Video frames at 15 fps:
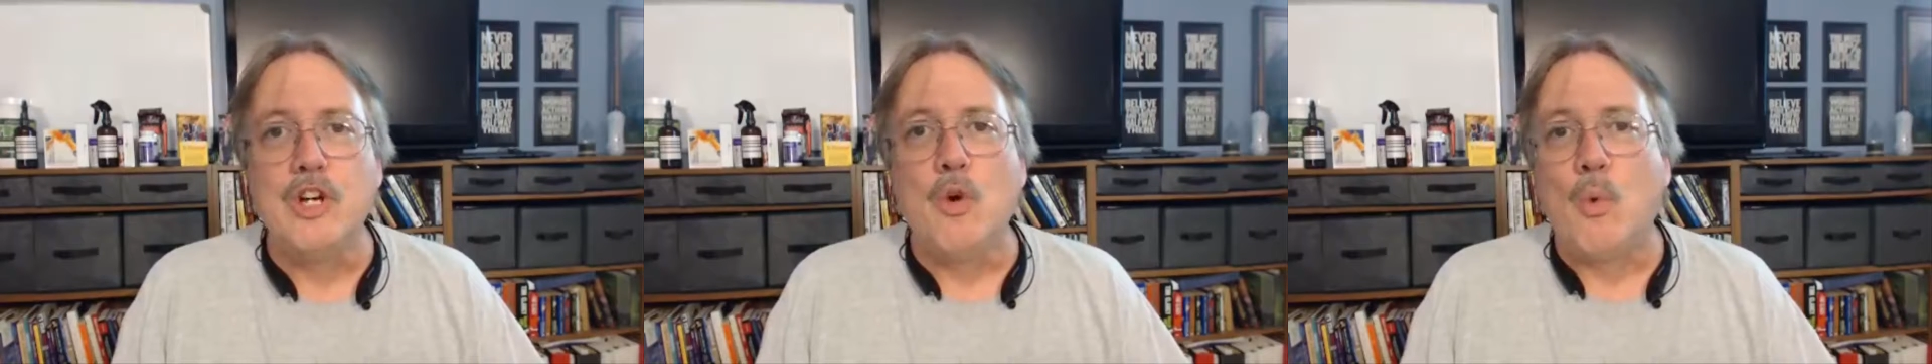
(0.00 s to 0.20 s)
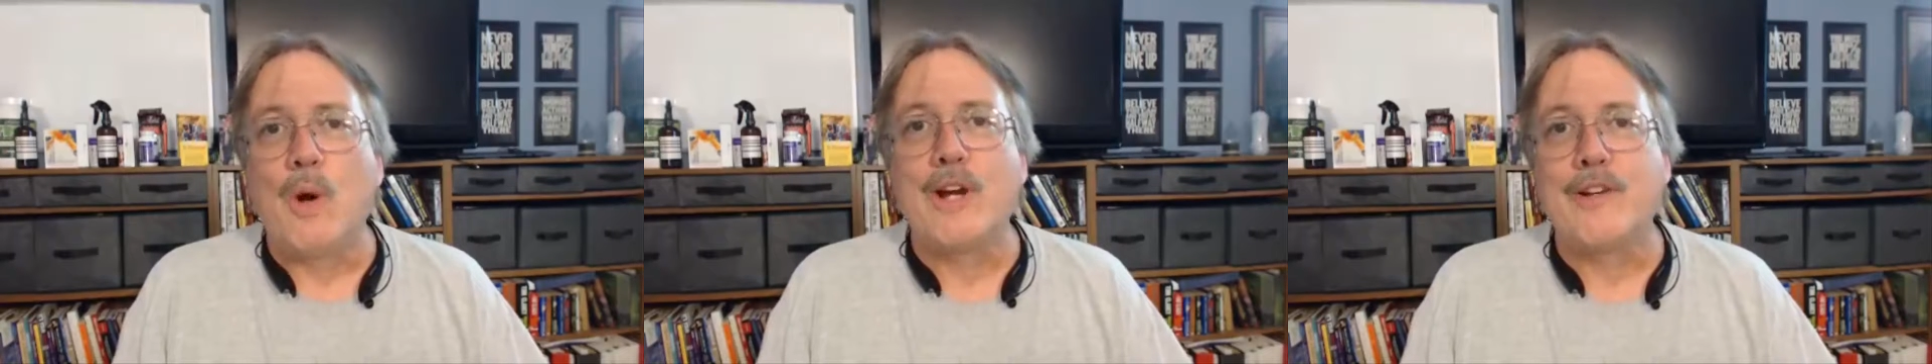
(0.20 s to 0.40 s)

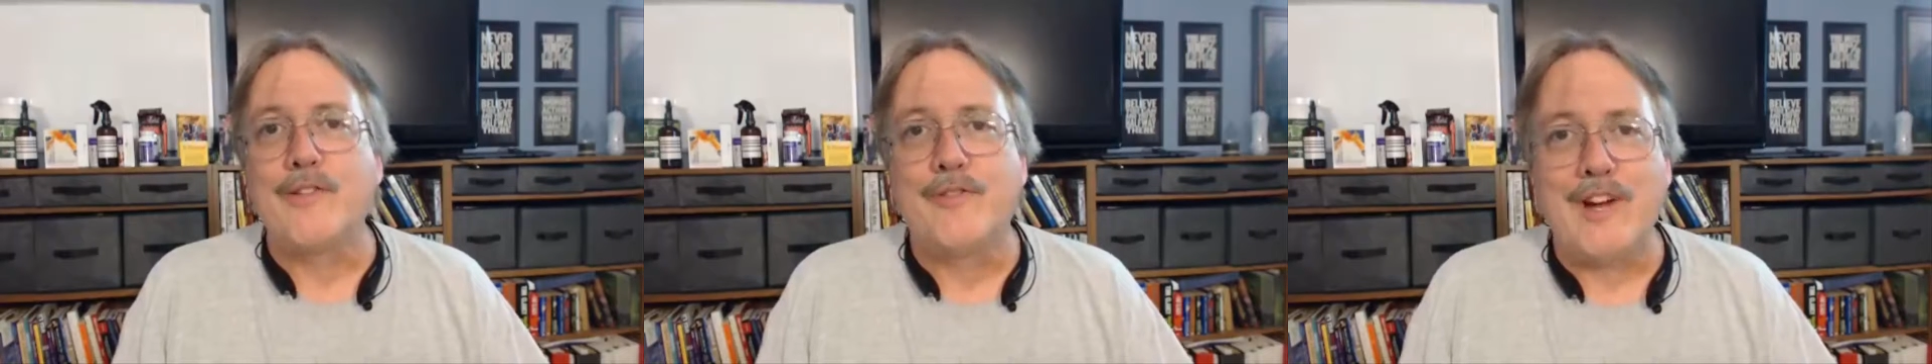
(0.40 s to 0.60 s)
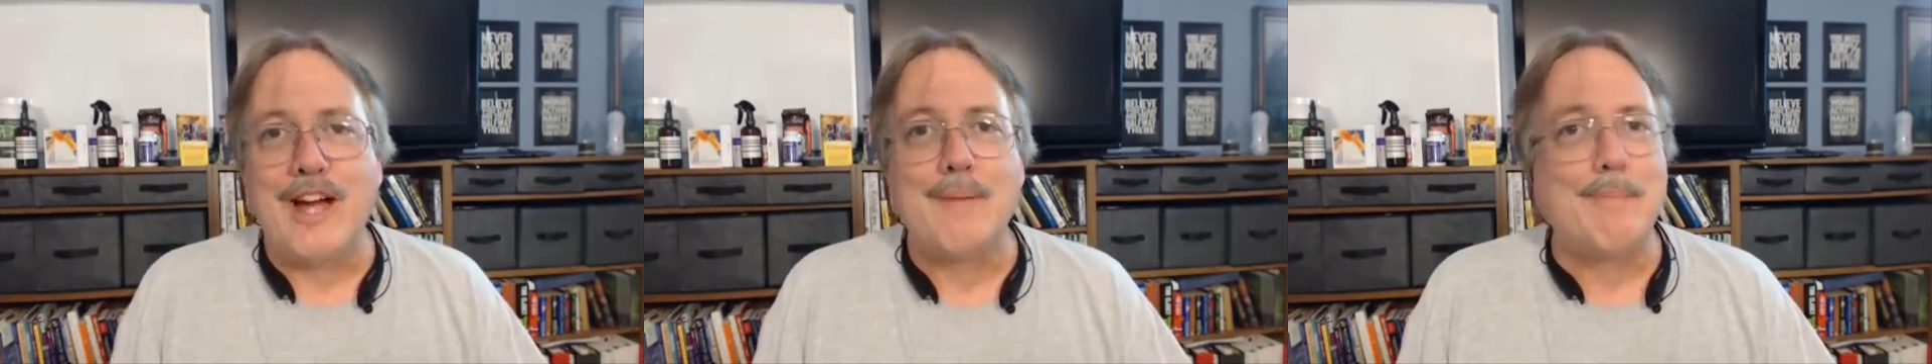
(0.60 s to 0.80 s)
where to
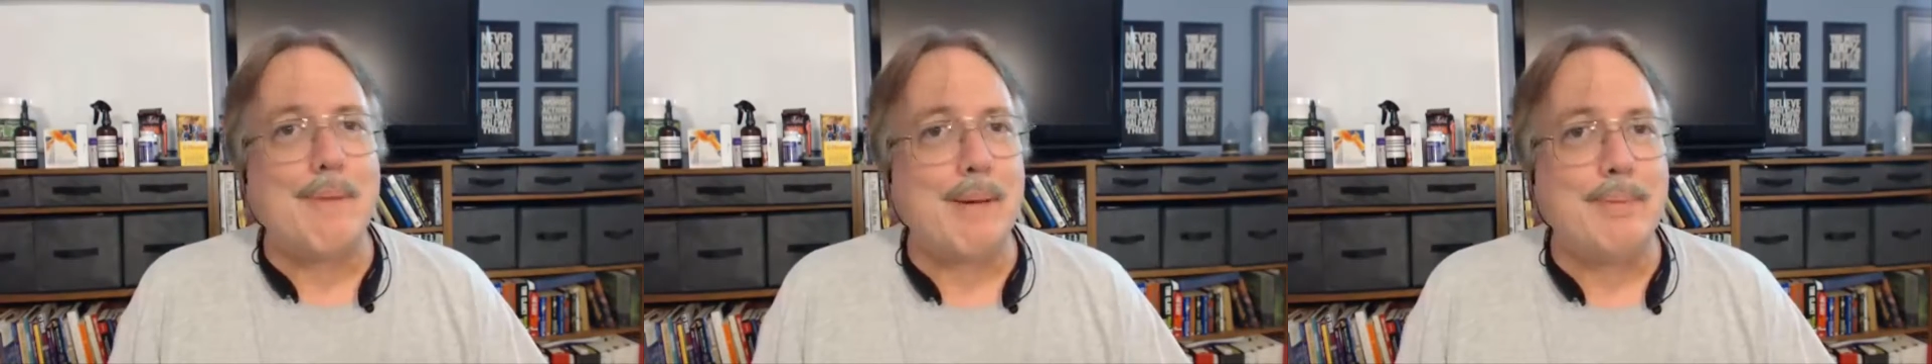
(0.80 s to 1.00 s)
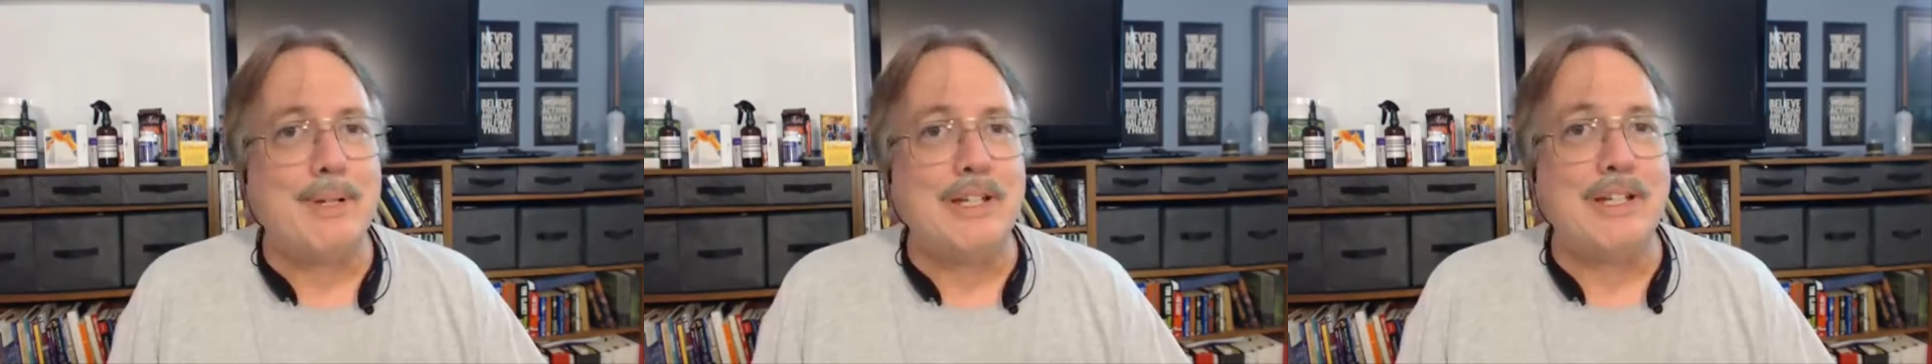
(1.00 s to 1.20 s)
find
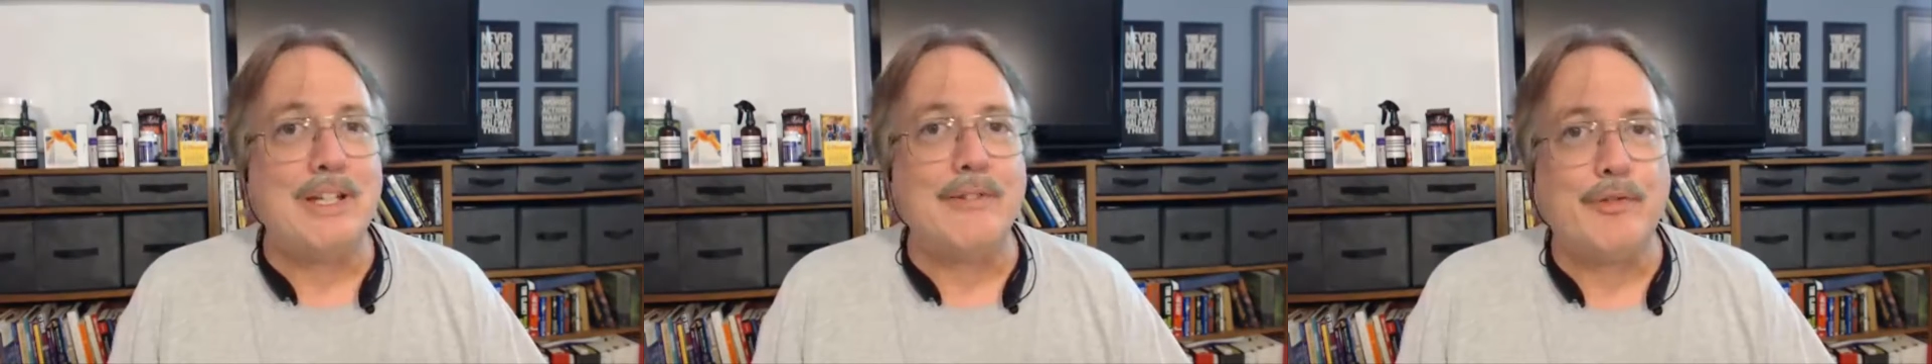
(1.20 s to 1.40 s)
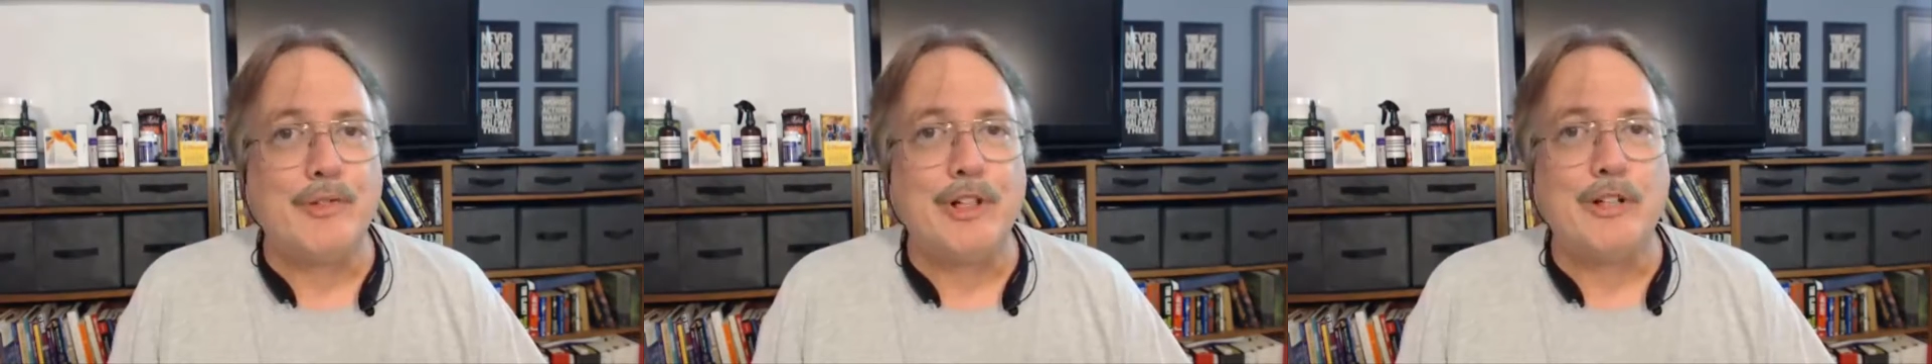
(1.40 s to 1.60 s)
my
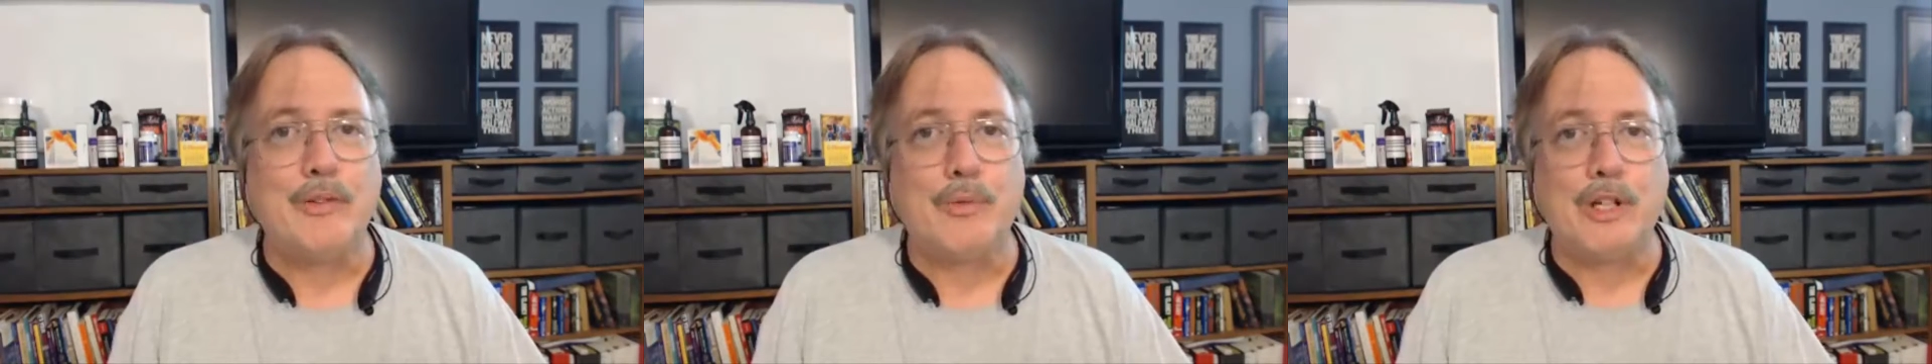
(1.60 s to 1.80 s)
pending friend